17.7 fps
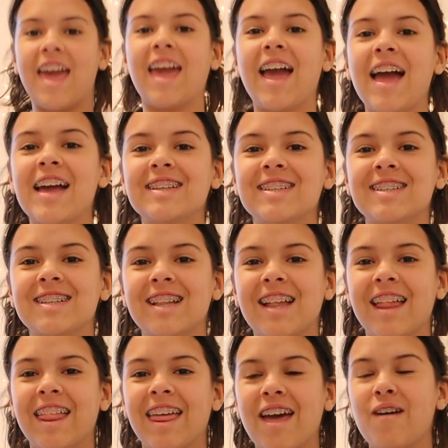Hey guys, it's
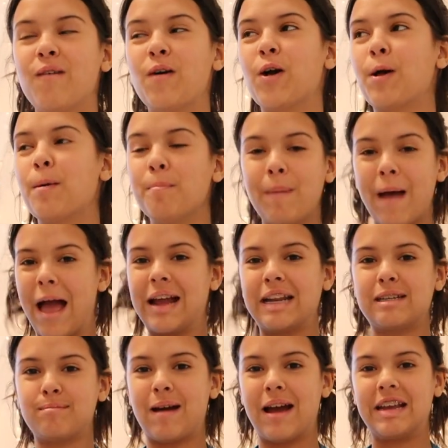Klailea and welcome
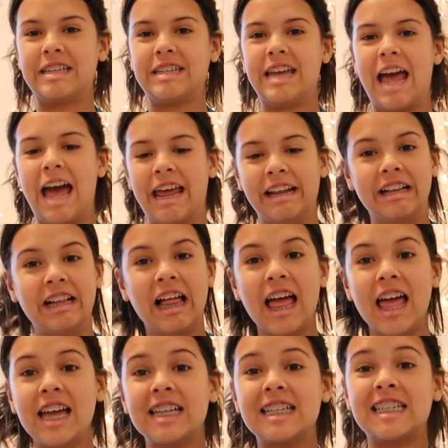back to my
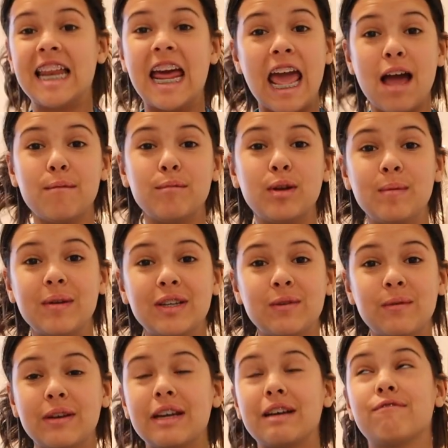channel. Today I'm going to
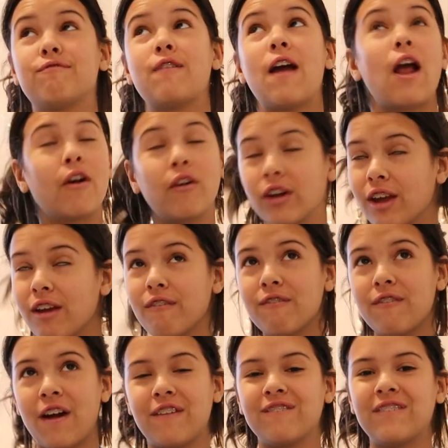be doing a very
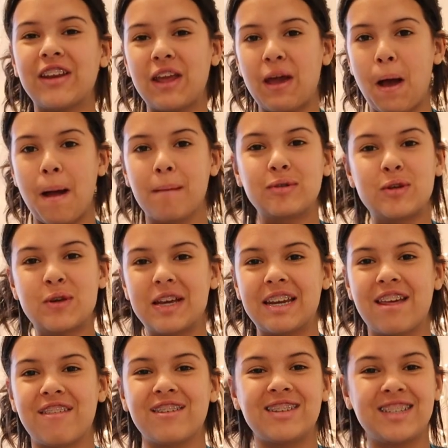fun video. I'm
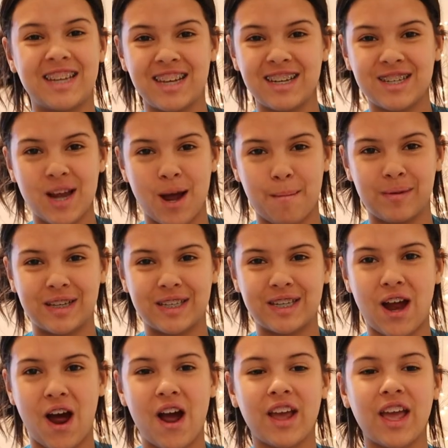doing another TeeN
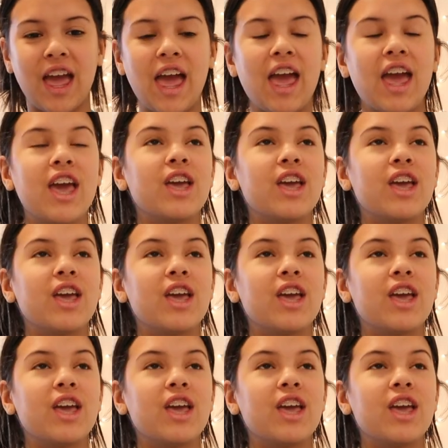Topics talk.